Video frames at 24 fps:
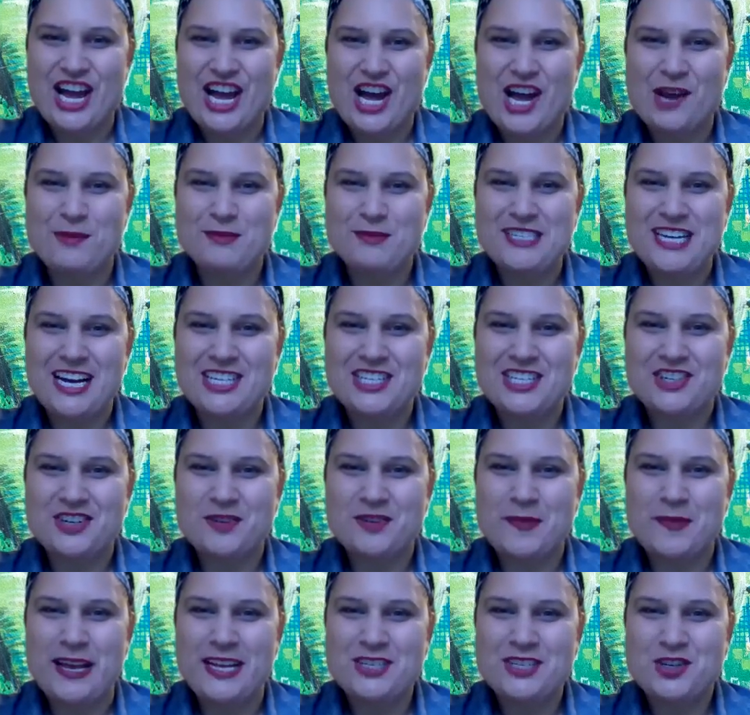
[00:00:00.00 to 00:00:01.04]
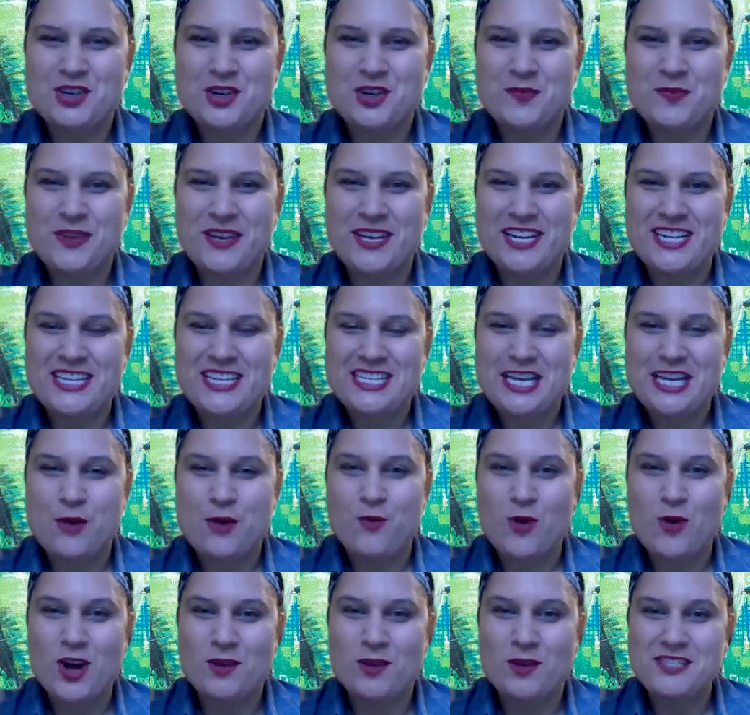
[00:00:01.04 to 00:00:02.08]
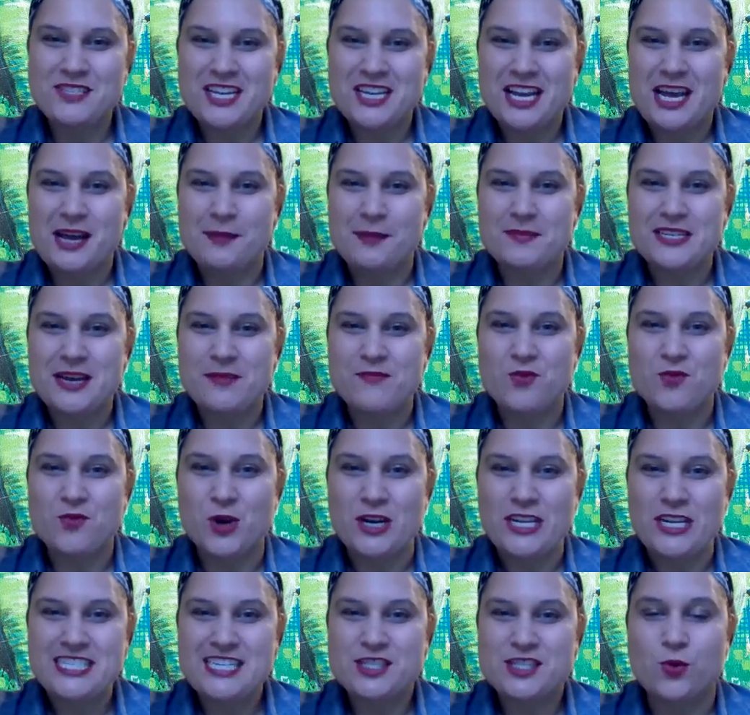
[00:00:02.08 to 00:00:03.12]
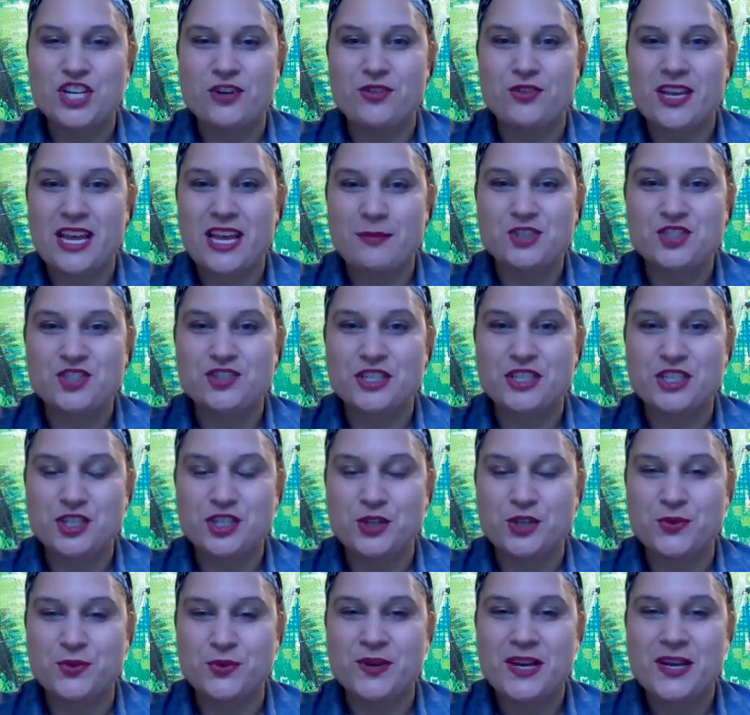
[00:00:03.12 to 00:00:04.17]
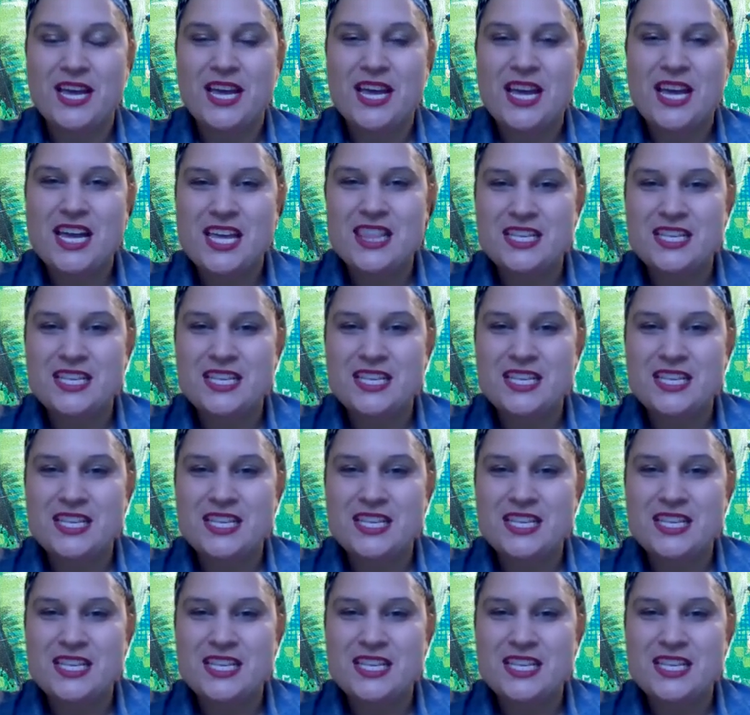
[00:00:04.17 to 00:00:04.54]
I'm Dr. Amanda Norbutus, and welcome to Chem 1046, or General Chemistry 2.